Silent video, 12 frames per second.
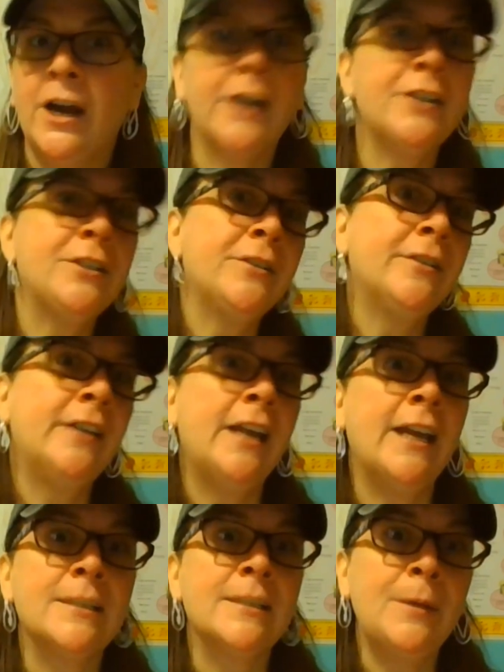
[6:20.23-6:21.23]
Aren't you going to
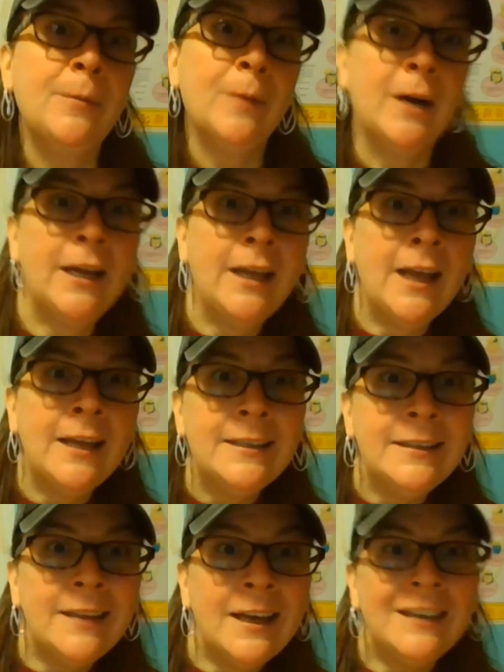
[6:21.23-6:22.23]
ask me why I
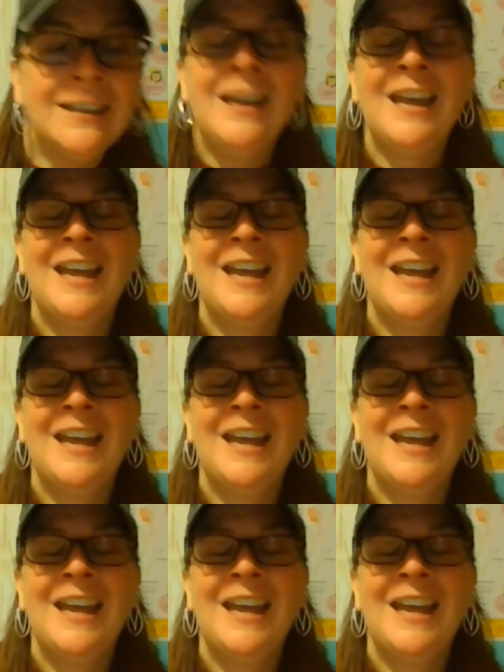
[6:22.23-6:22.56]
did that?